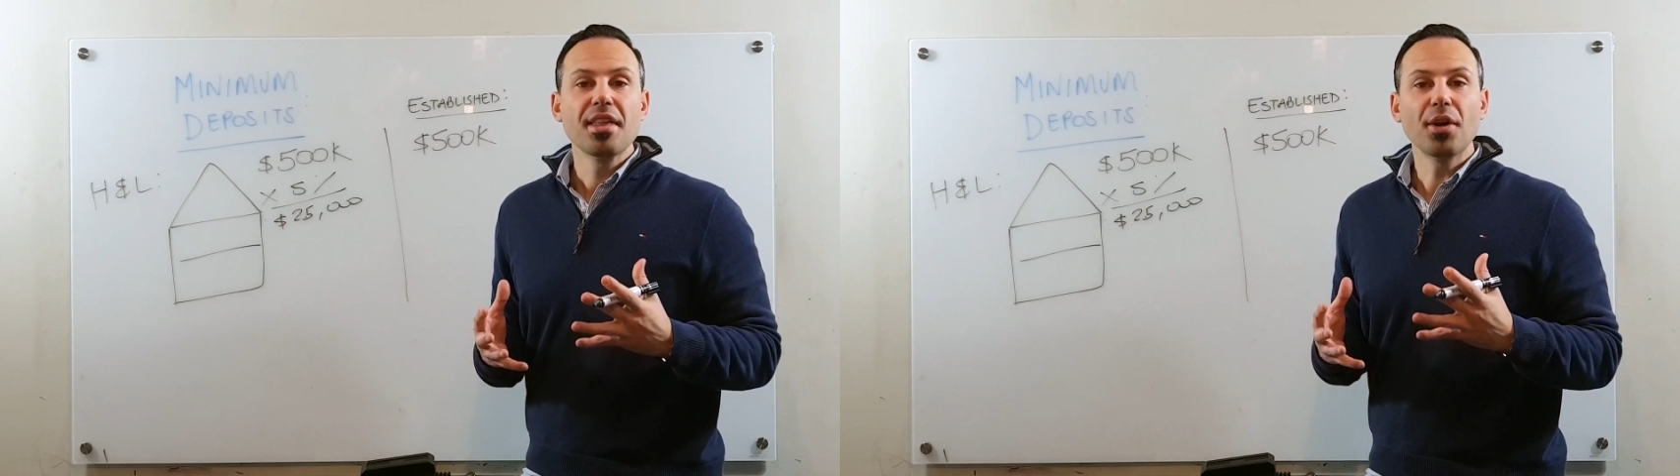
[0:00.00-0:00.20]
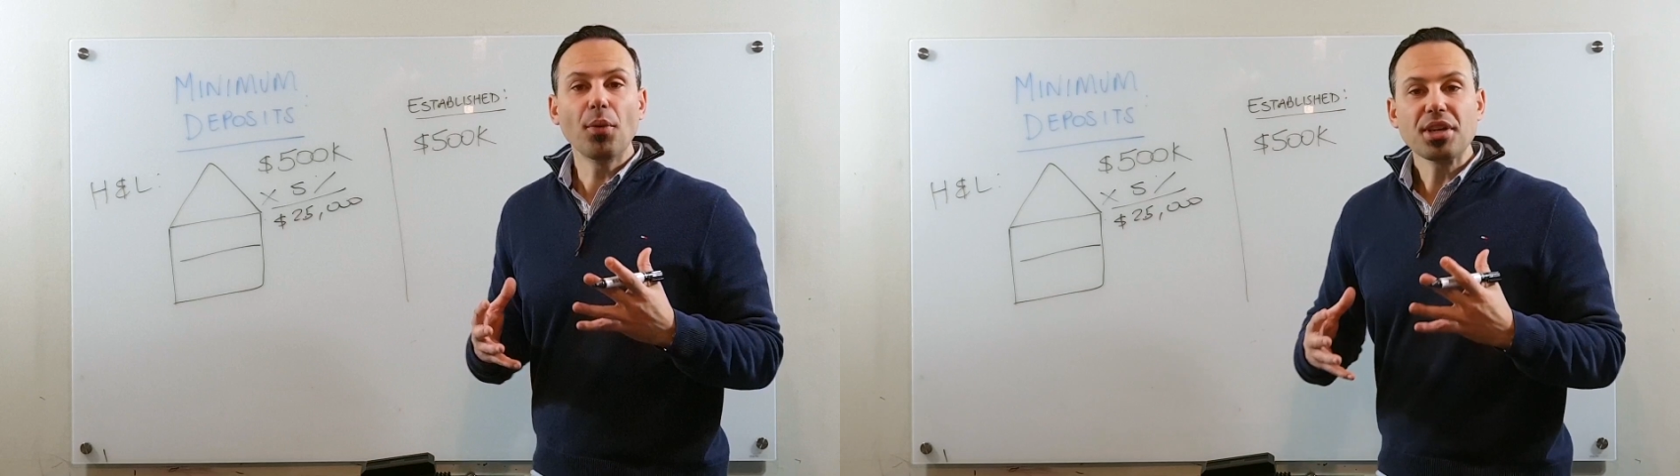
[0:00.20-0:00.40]

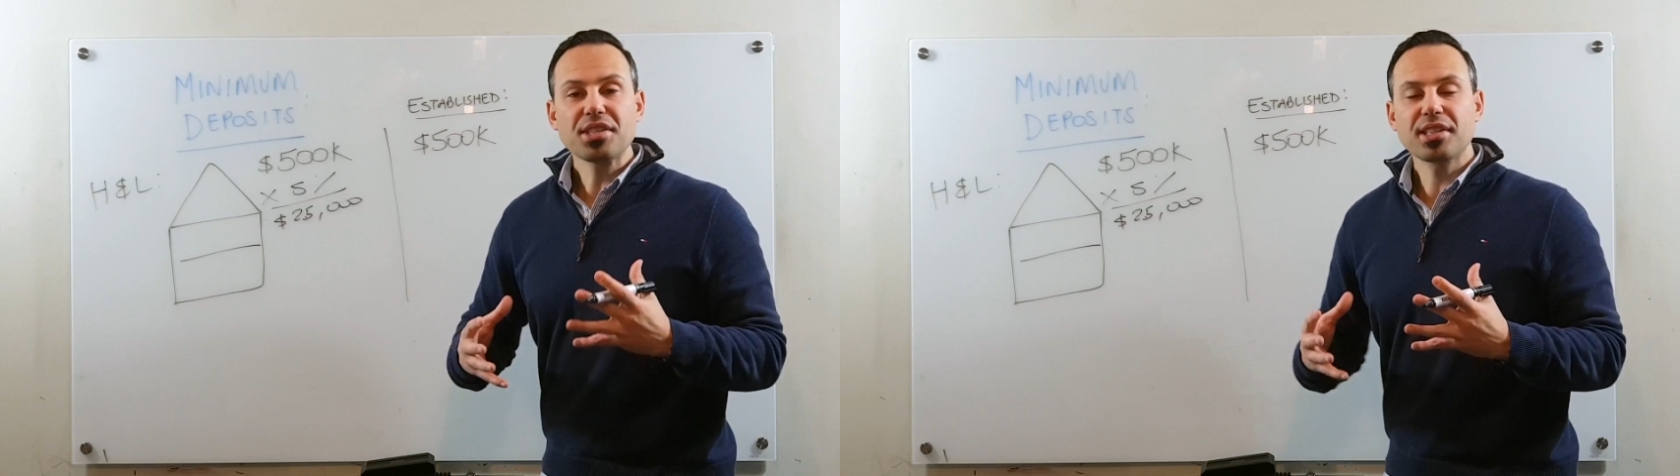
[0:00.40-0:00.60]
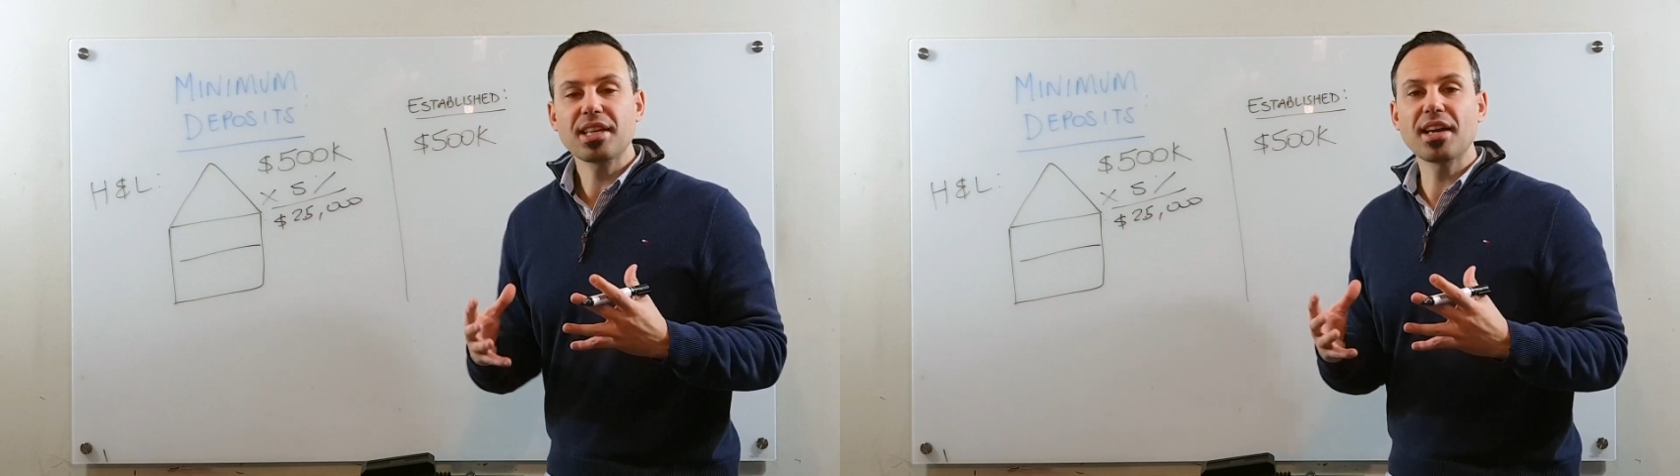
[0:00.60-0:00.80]
They want to
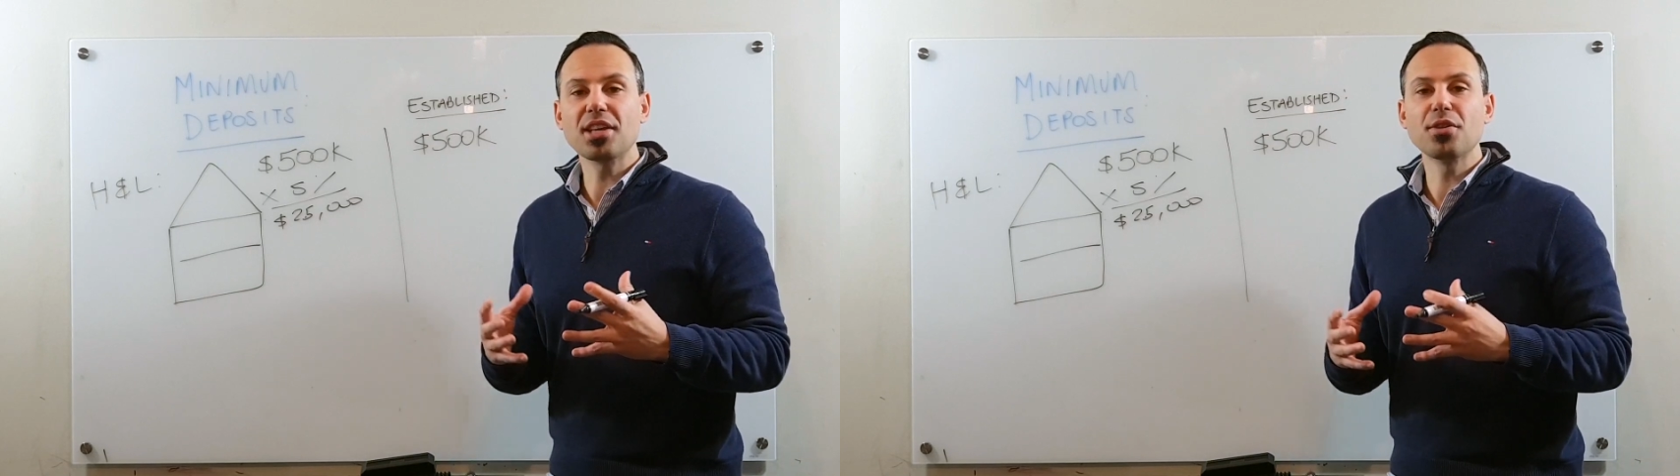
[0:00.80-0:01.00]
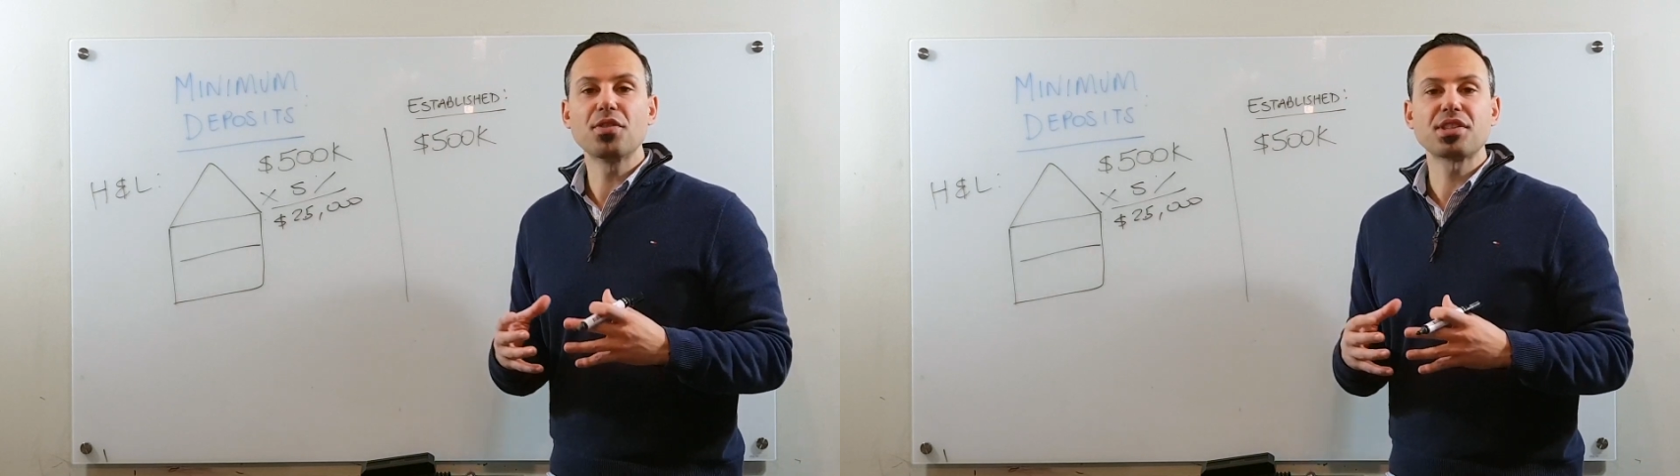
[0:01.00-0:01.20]
see
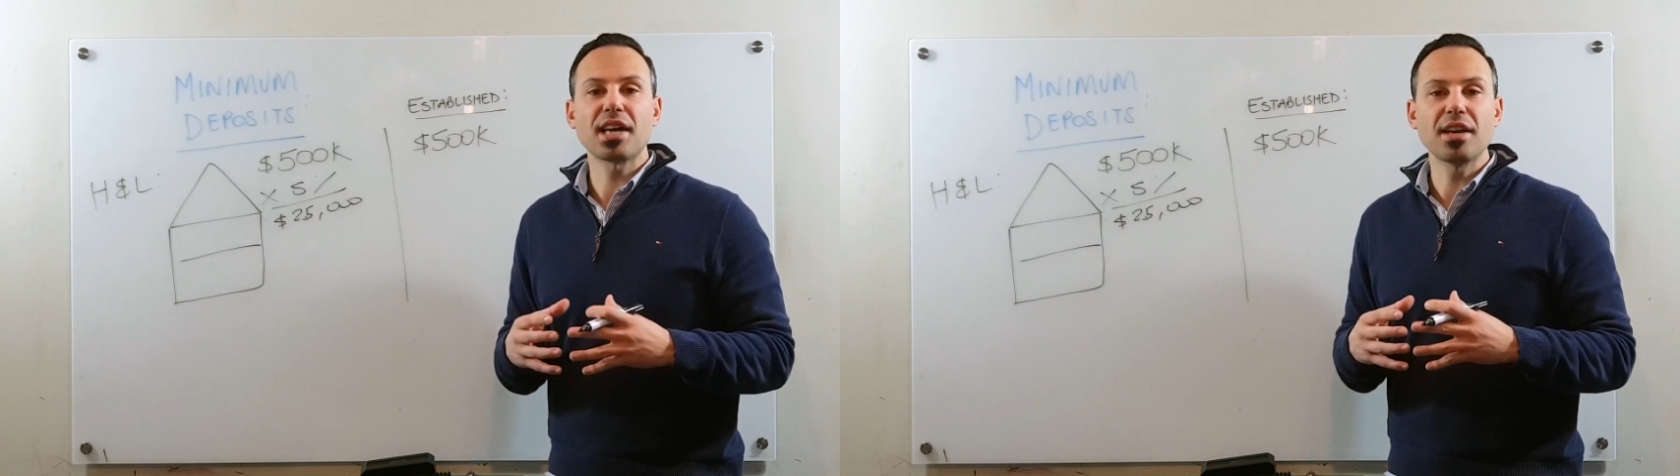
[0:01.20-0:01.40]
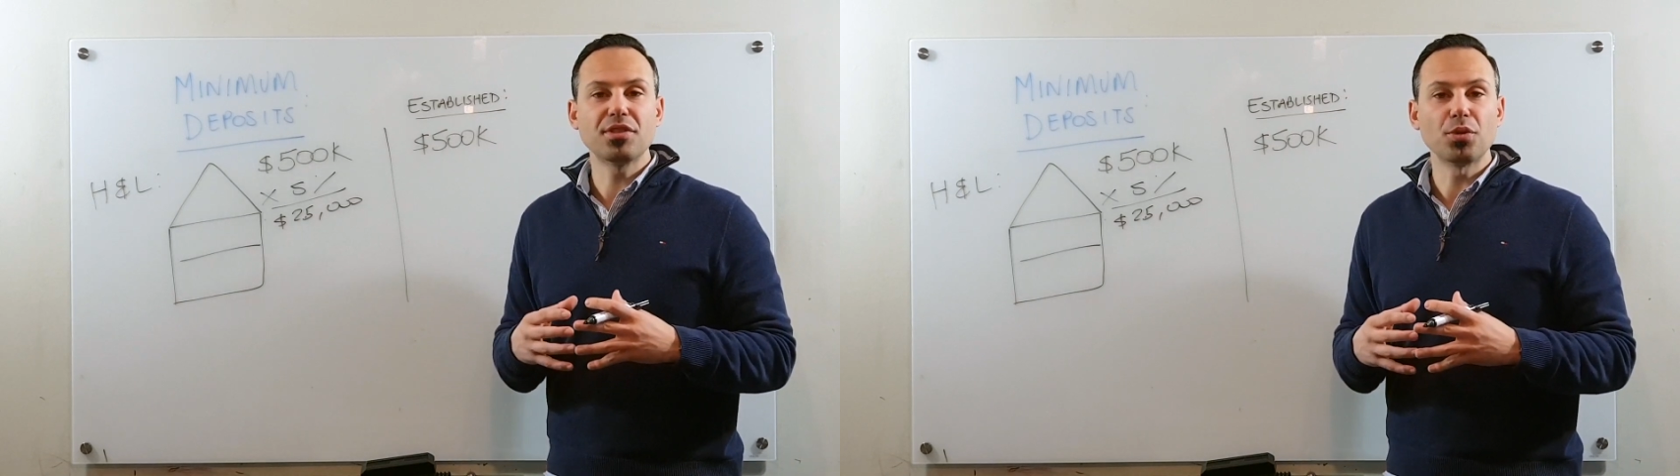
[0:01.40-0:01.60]
that you've saved